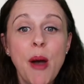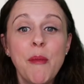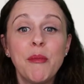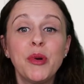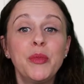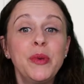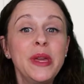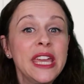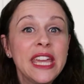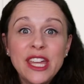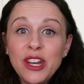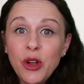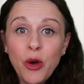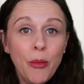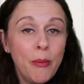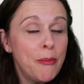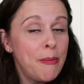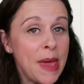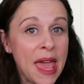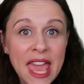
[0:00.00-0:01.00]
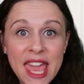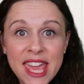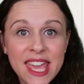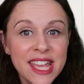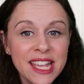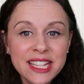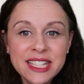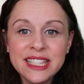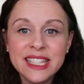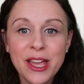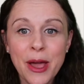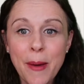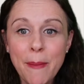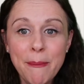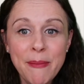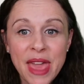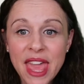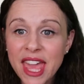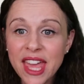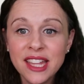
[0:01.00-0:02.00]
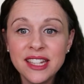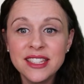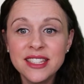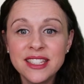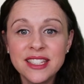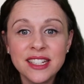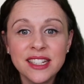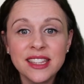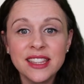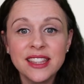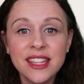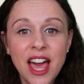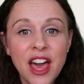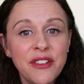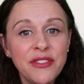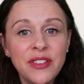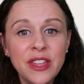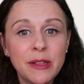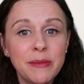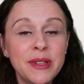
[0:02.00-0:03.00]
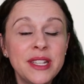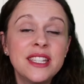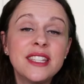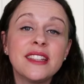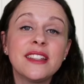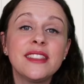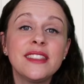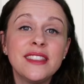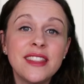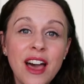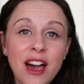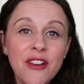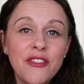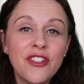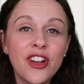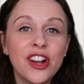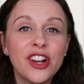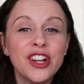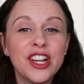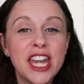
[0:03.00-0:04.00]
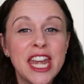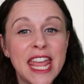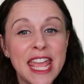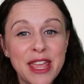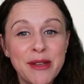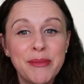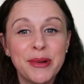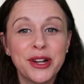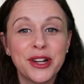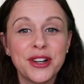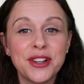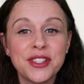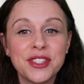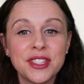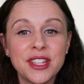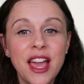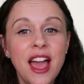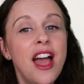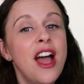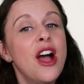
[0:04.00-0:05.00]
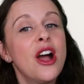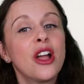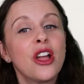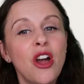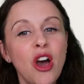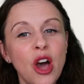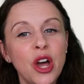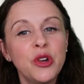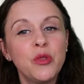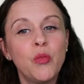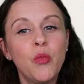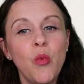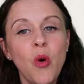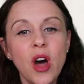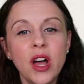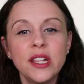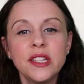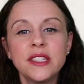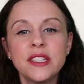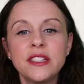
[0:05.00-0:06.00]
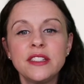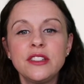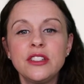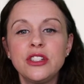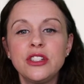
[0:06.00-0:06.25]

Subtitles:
But we can obey his commands to love him and to love our neighbors. God wants us